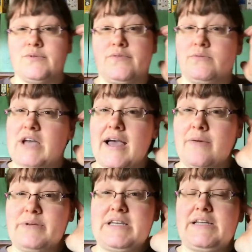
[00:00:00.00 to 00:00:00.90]
them for
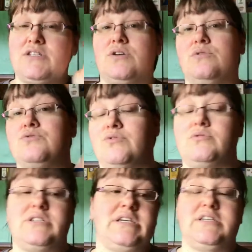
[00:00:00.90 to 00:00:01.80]
jacket potatoes,
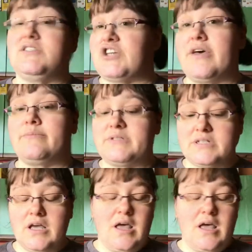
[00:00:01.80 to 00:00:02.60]
roasties, chips,